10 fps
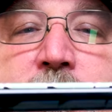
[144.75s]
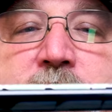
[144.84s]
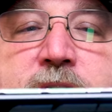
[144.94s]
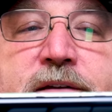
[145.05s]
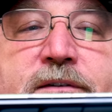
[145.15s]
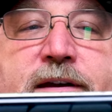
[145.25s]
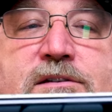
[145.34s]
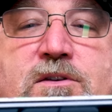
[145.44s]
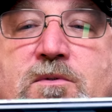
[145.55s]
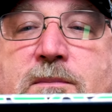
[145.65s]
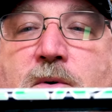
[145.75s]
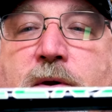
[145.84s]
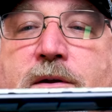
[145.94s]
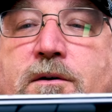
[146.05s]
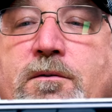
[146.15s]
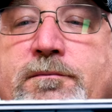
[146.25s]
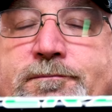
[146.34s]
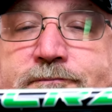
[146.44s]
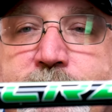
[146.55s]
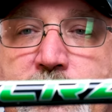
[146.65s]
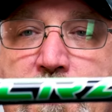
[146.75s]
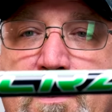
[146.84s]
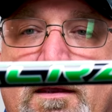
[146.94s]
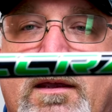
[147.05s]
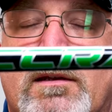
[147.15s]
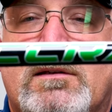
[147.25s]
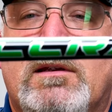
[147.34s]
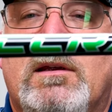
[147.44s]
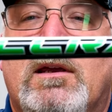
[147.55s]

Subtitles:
It's the FX 3.0. It's the